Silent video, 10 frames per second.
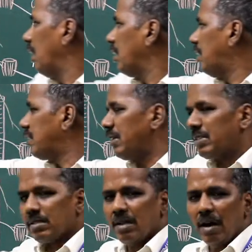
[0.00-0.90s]

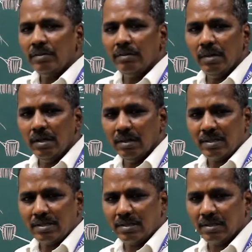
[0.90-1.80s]
descends
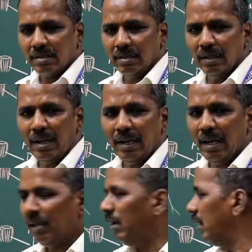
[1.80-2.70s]
downwards in the
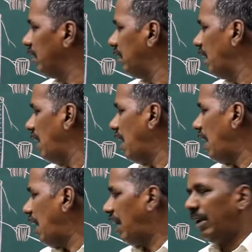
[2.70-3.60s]
leg
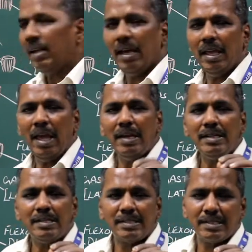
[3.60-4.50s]
and
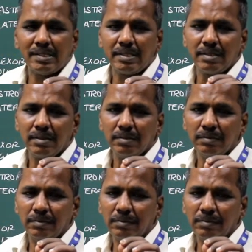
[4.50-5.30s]
ends